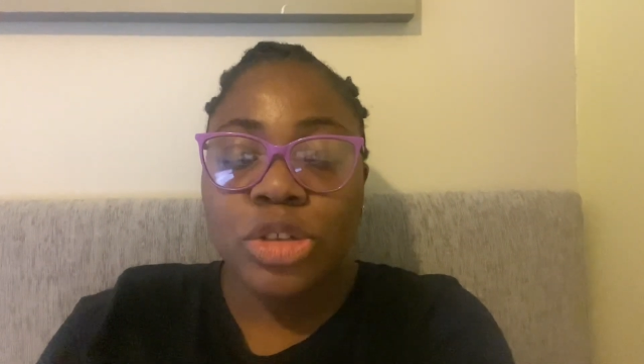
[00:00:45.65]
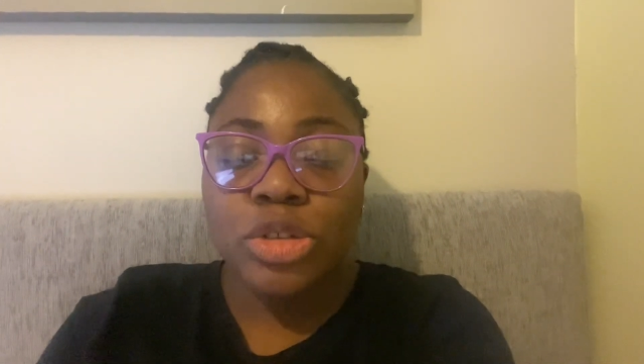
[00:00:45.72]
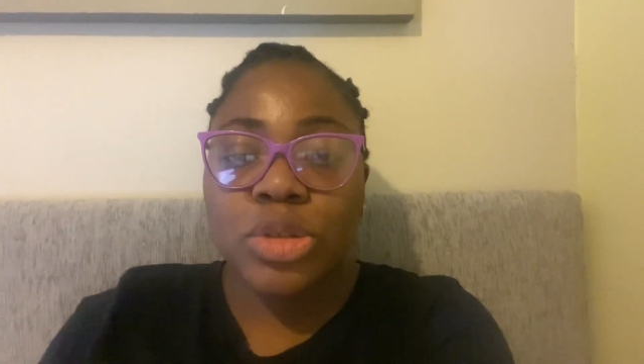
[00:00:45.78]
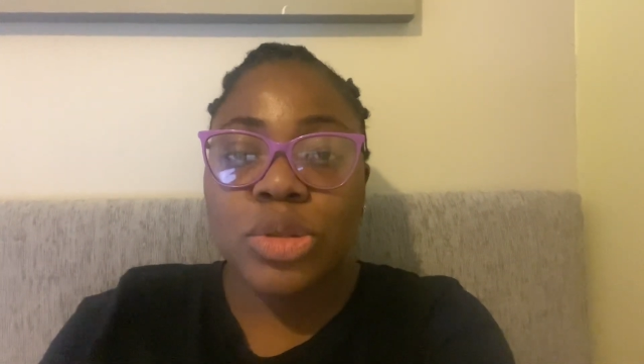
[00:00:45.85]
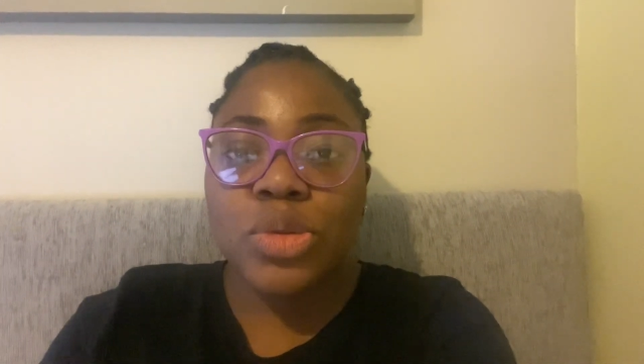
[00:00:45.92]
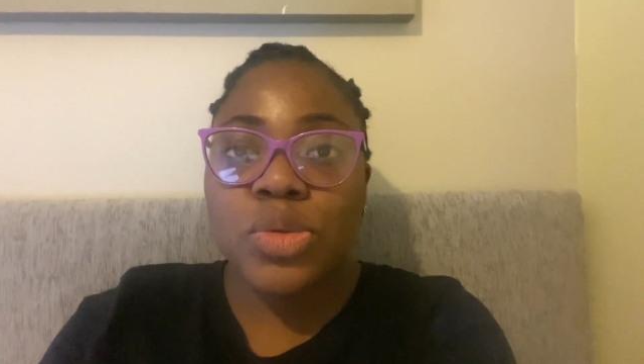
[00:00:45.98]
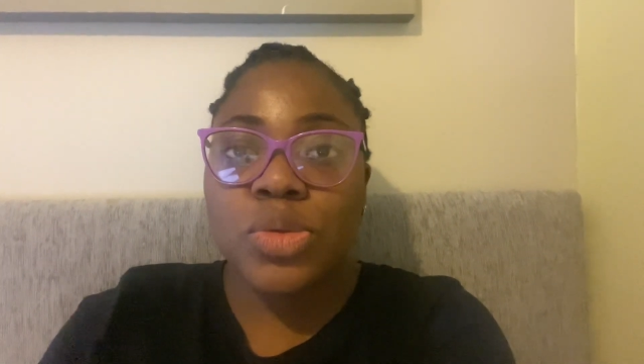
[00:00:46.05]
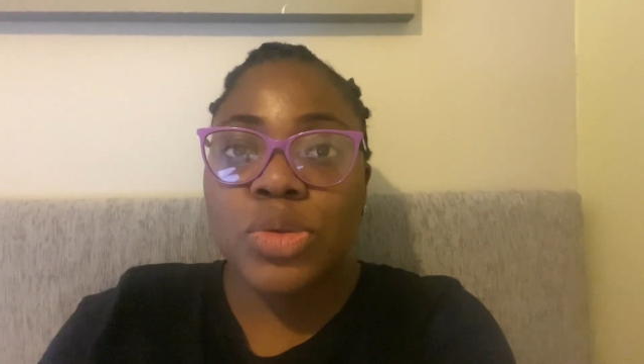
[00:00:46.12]

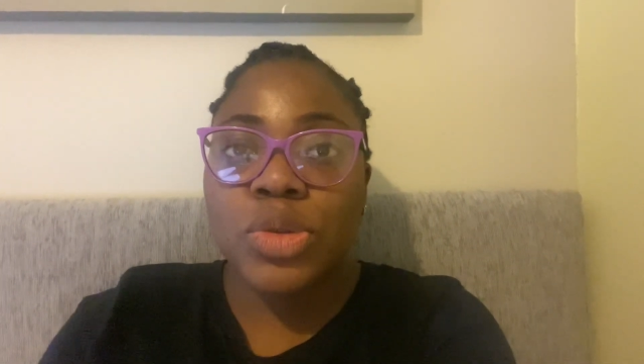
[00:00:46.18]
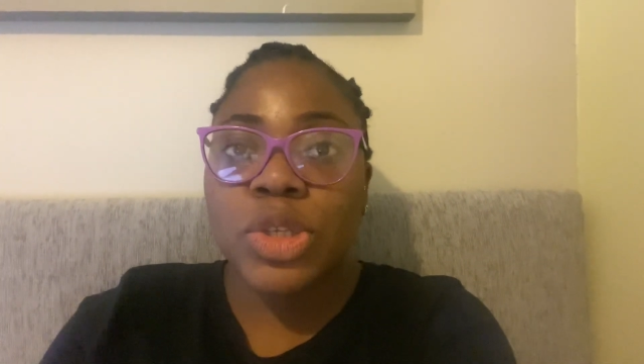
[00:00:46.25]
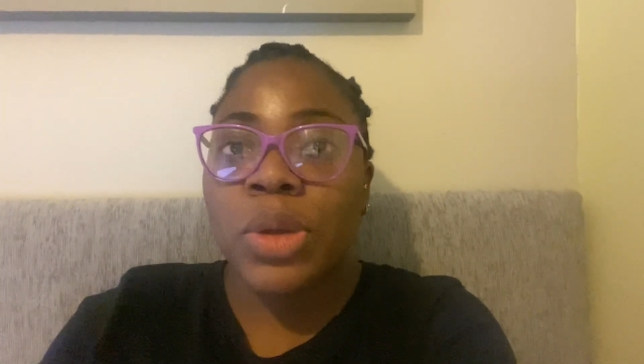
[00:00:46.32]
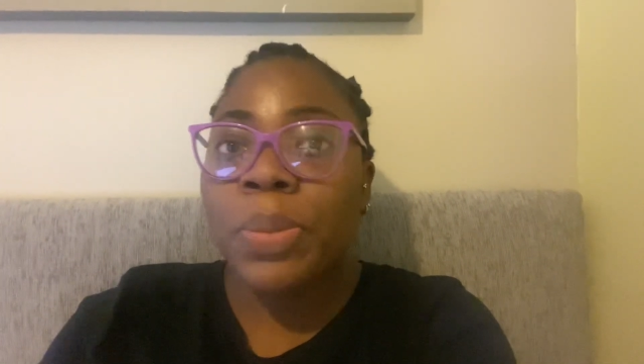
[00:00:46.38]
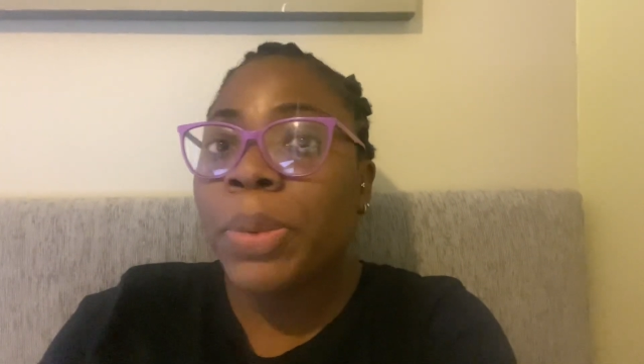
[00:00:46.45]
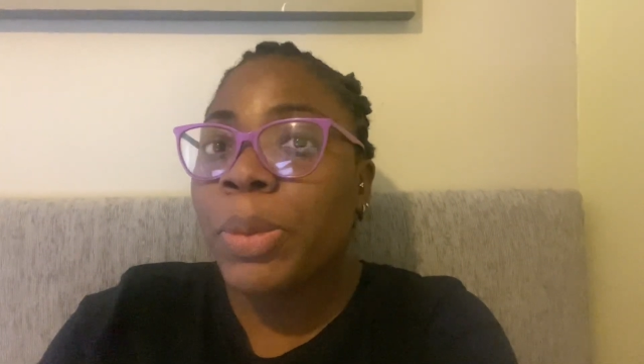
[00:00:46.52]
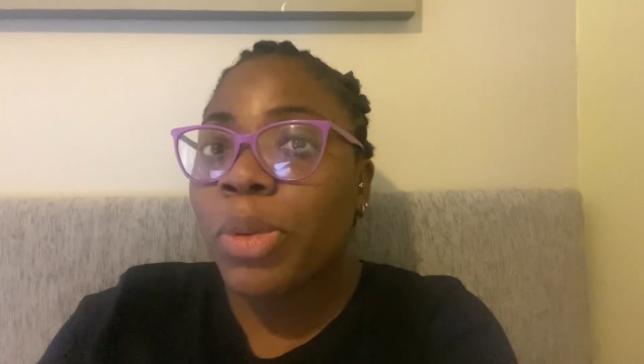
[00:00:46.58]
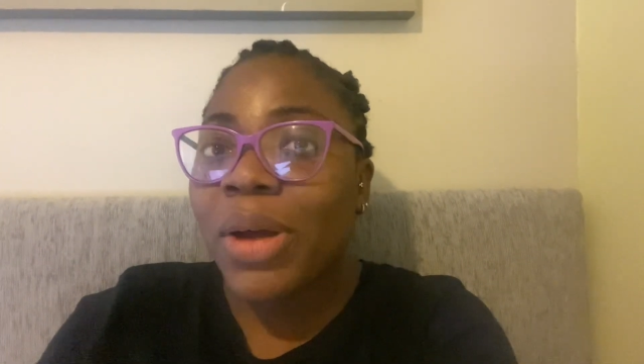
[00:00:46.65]
So
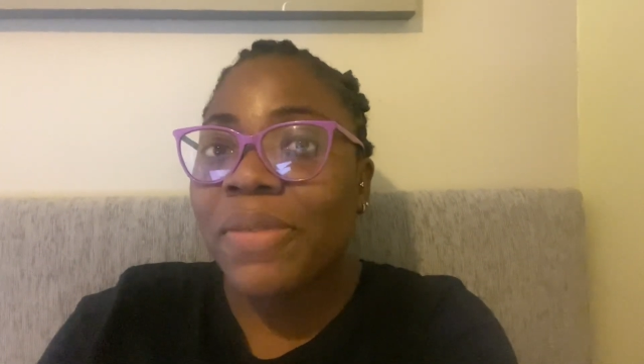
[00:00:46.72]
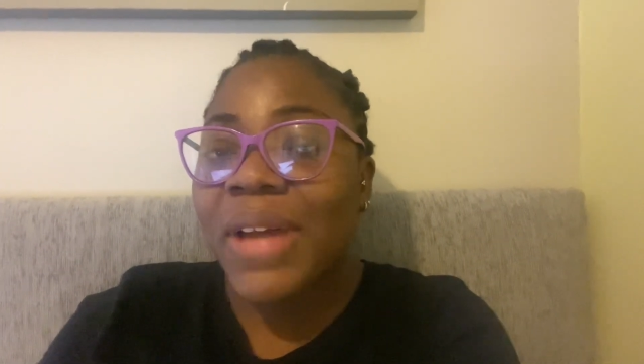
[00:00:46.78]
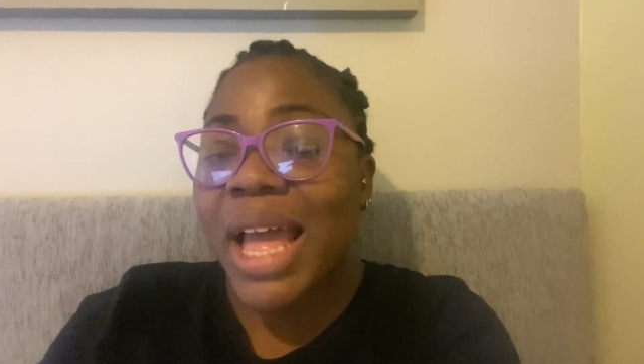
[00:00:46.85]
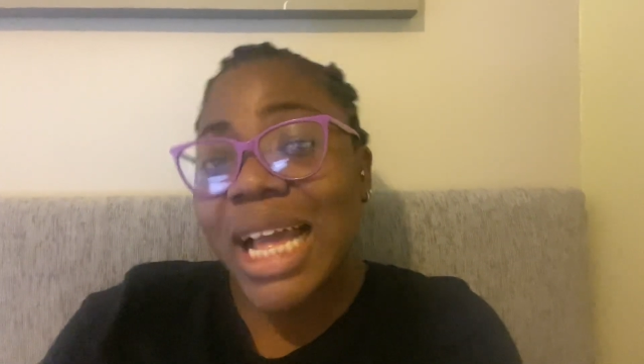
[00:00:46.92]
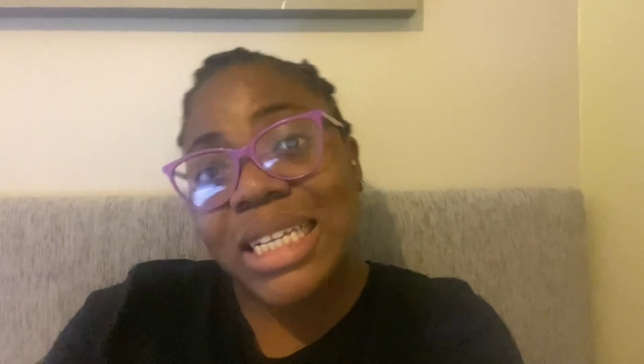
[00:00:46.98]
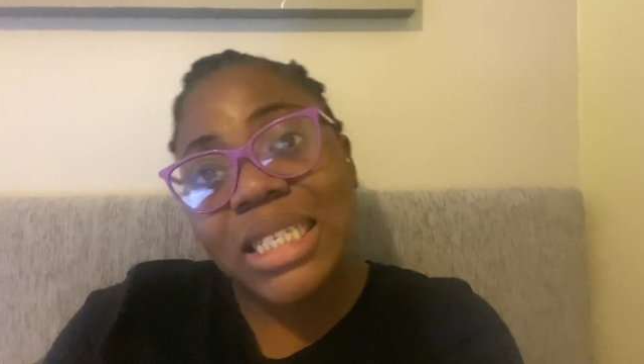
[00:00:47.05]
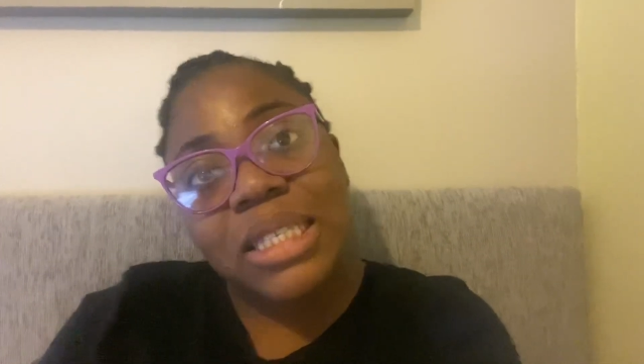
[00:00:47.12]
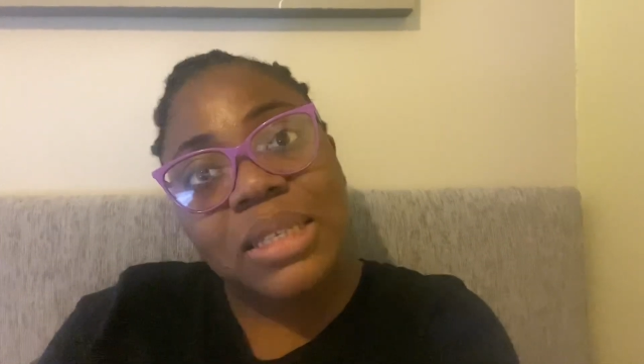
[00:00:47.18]
some people have
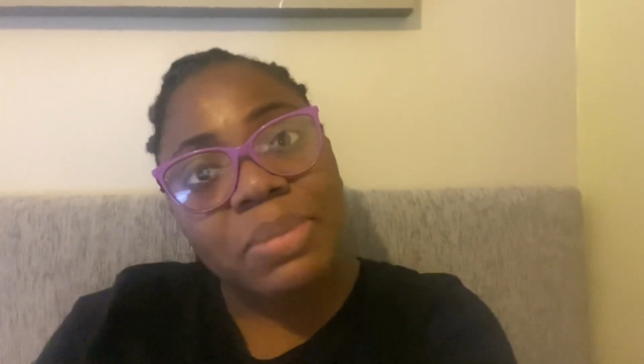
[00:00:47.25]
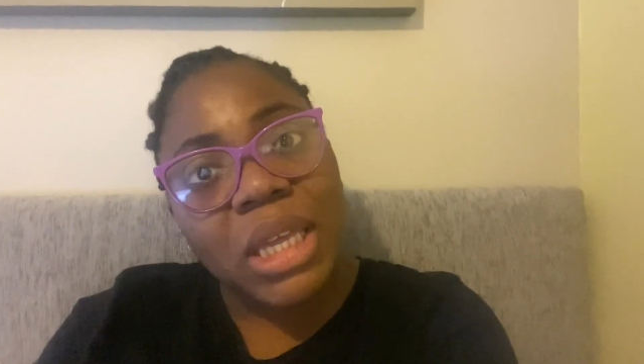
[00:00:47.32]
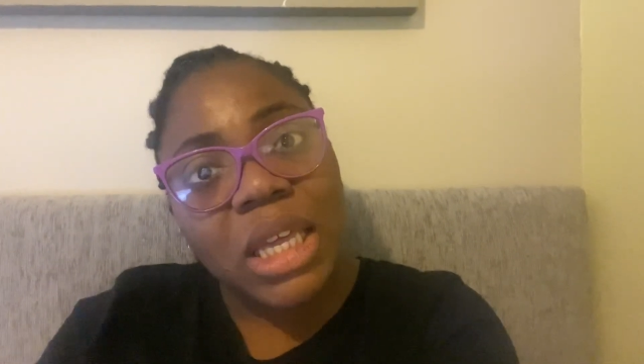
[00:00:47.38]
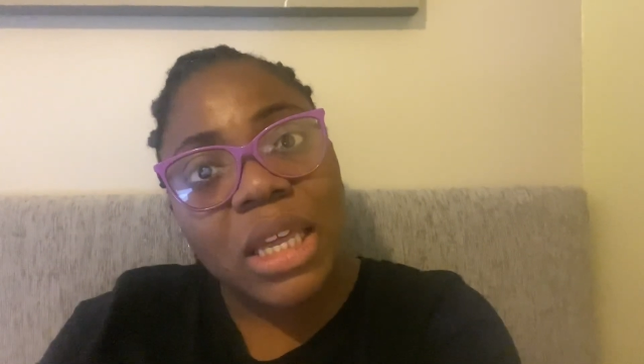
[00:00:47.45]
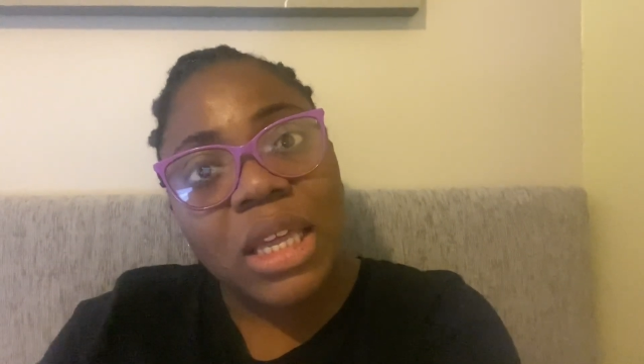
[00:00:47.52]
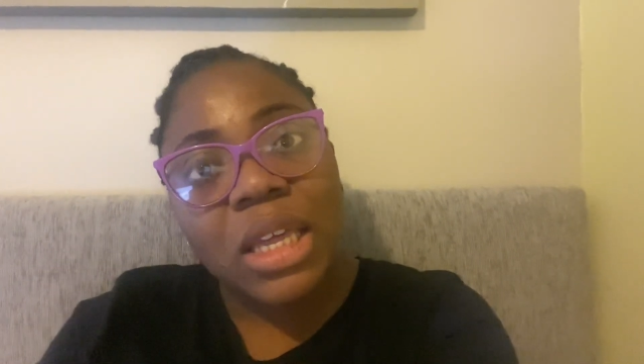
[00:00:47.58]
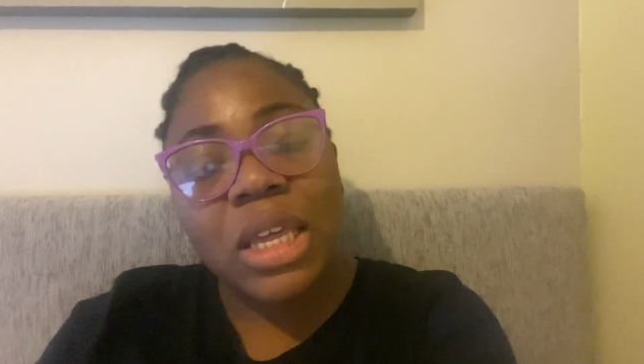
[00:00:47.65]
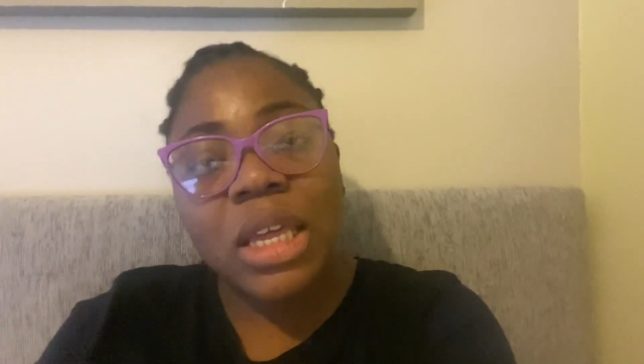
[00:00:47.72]
asked
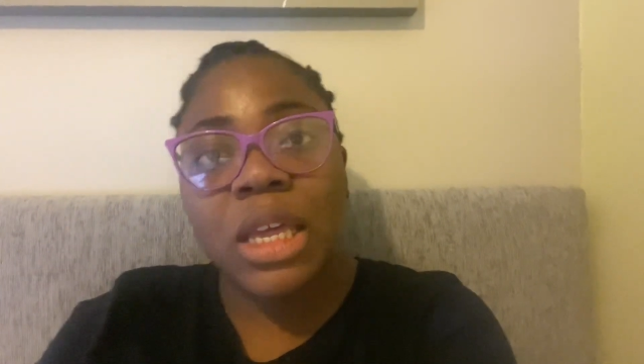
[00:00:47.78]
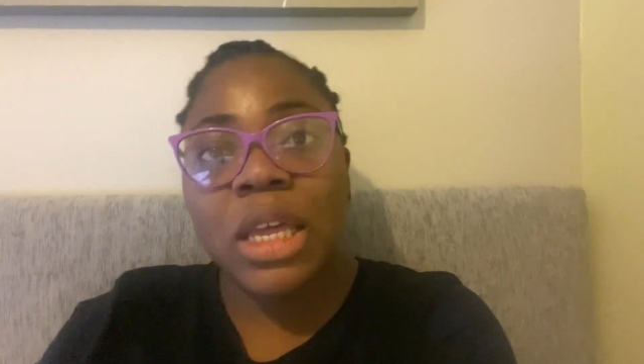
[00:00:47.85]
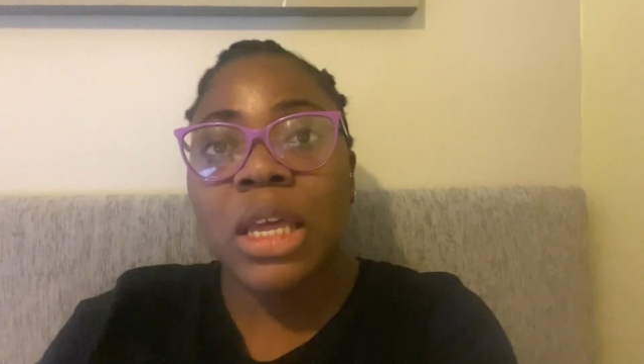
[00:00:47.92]
me